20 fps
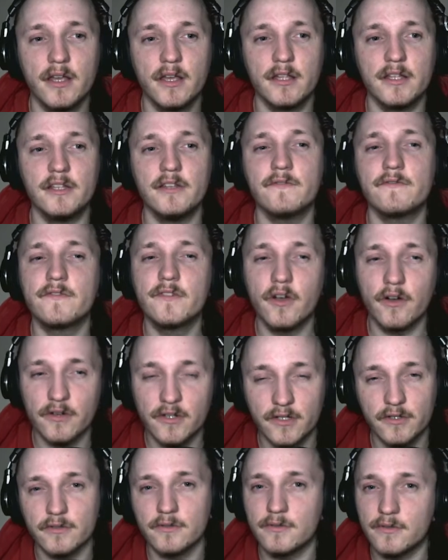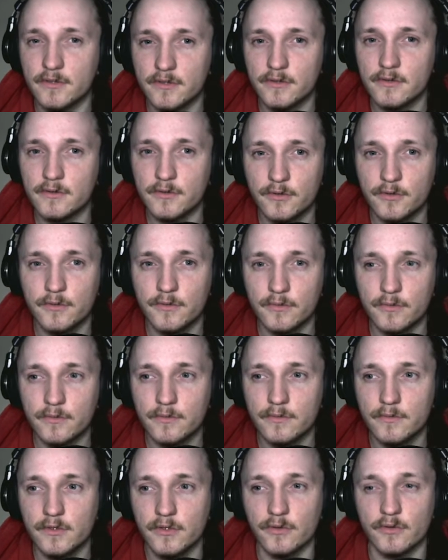you've got your
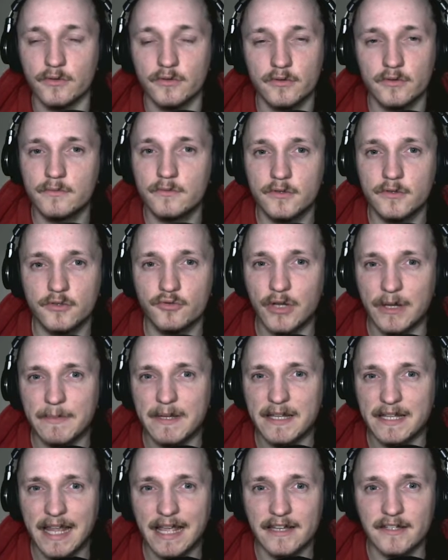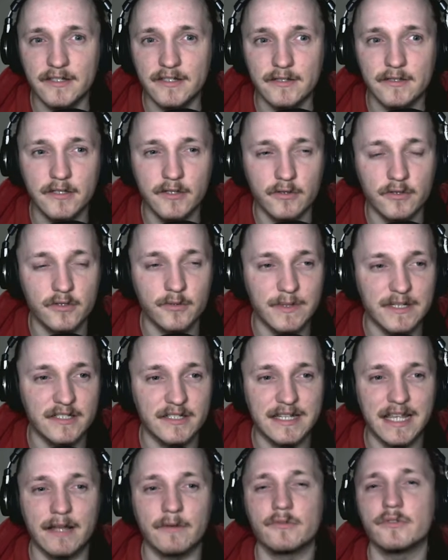stream connected, your Twitch
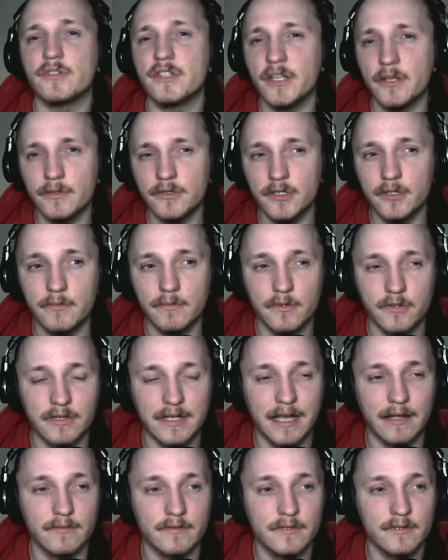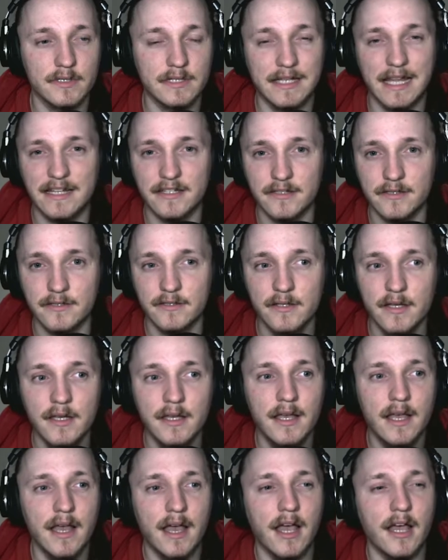account or YouTube account connected,
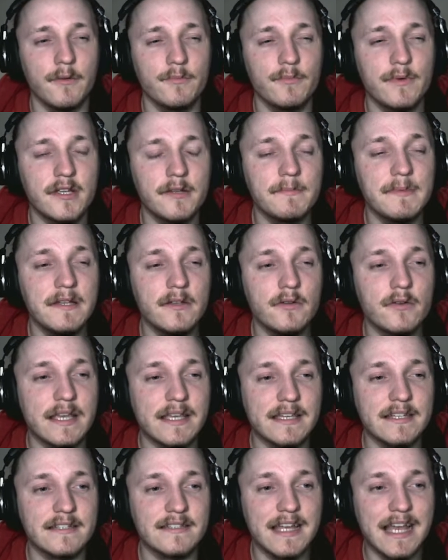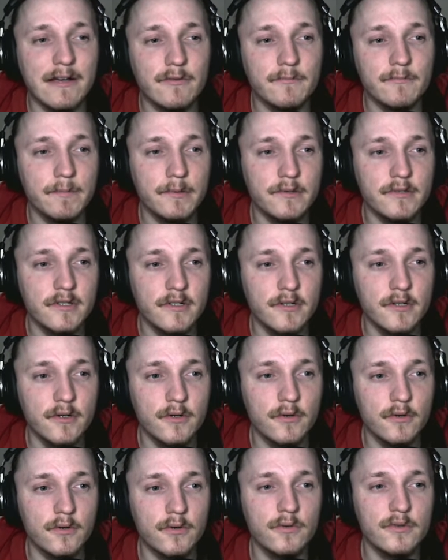and we're going to be looking at output,
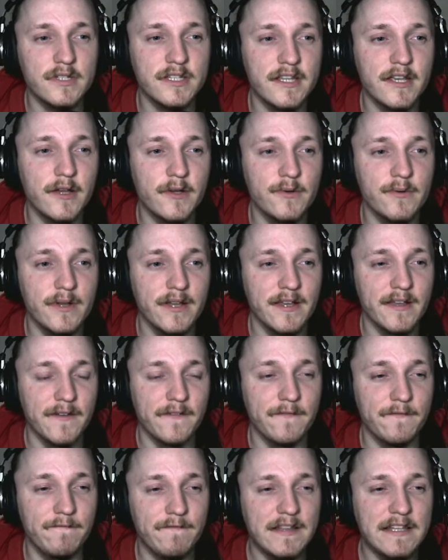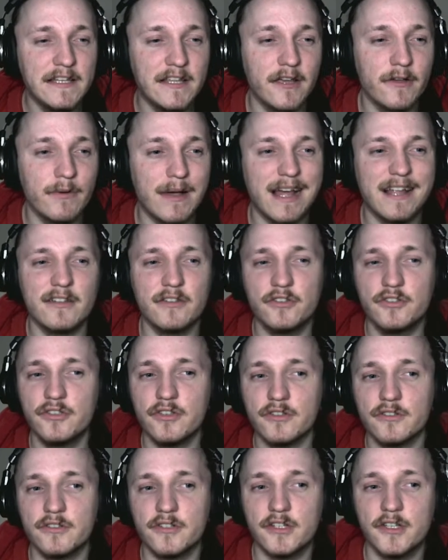audio, video, and
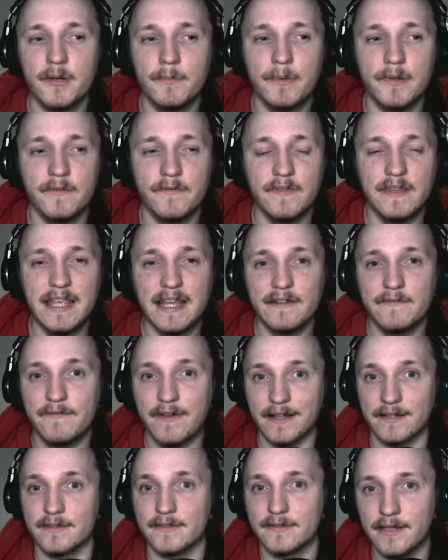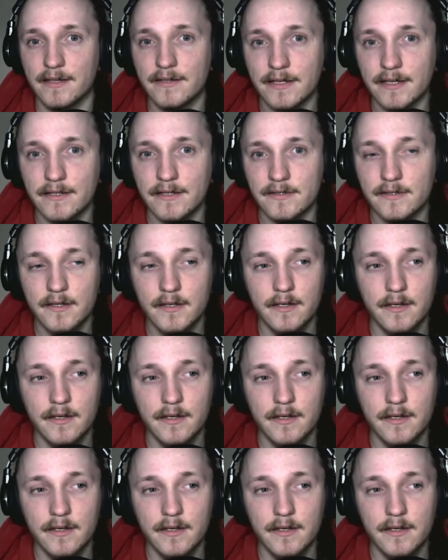just a couple of the advanced settings